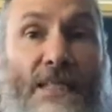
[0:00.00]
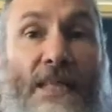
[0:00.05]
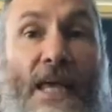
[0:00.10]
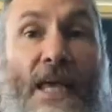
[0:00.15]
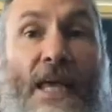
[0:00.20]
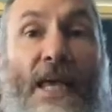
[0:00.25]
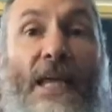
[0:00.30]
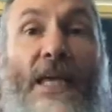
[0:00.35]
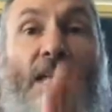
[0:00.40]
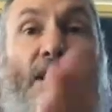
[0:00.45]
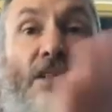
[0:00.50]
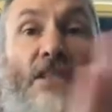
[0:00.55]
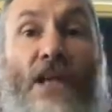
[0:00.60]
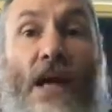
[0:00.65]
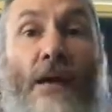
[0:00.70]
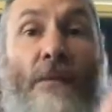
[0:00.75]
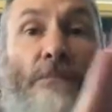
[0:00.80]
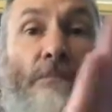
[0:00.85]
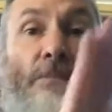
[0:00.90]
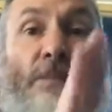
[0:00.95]
They
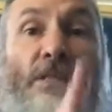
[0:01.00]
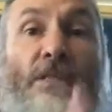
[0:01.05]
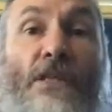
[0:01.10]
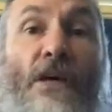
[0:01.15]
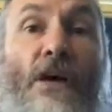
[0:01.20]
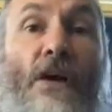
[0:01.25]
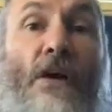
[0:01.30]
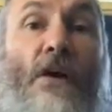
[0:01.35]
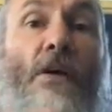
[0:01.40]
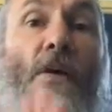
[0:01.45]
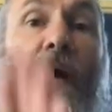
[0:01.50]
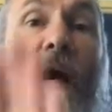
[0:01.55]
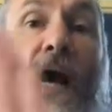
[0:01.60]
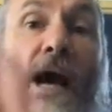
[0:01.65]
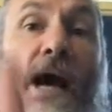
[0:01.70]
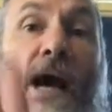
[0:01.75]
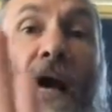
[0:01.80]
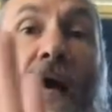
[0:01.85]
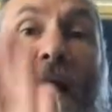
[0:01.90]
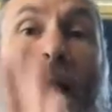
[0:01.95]
jump so
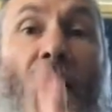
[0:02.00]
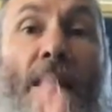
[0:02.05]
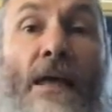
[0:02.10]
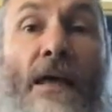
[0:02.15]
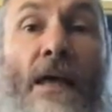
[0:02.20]
high,